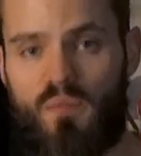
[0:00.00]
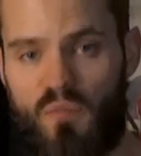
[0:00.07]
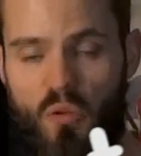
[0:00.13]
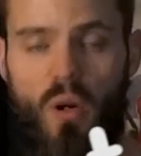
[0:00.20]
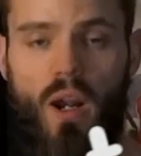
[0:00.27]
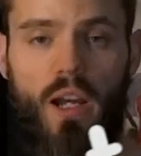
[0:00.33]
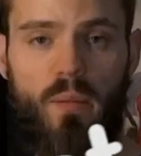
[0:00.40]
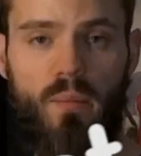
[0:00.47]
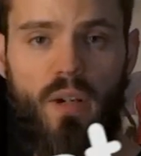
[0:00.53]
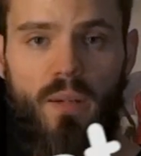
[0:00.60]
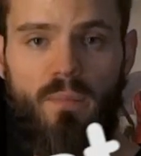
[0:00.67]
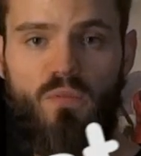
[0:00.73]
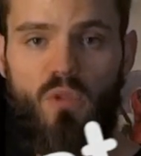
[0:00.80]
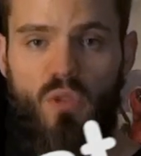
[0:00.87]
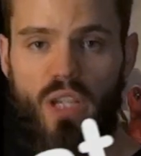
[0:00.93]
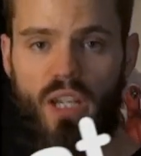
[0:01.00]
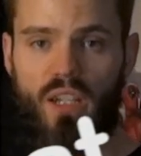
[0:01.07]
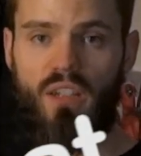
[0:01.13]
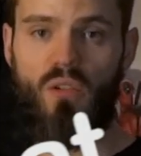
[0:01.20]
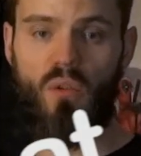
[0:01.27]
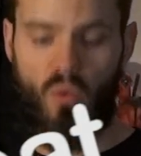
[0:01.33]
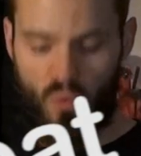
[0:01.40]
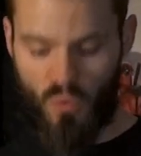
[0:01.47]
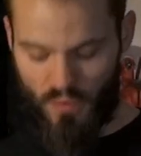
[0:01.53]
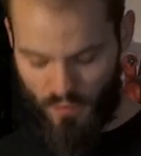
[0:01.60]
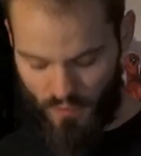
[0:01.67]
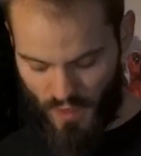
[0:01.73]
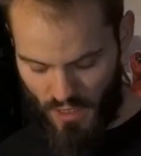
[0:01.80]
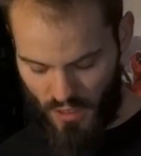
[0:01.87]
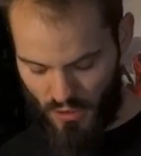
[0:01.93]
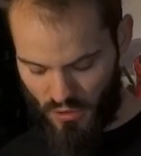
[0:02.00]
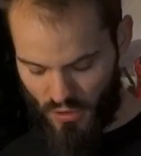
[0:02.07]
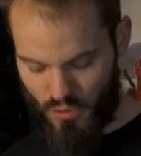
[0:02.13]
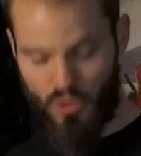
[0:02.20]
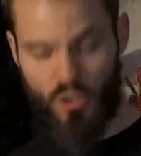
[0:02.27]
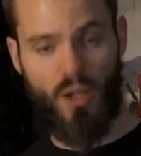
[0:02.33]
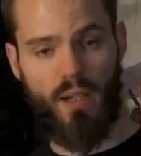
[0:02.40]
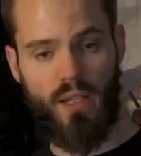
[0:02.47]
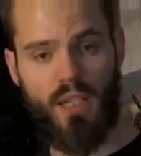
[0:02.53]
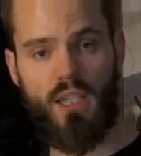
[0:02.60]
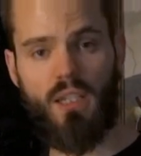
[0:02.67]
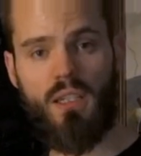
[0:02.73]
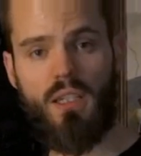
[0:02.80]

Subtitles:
primer to get it all finished and shiny.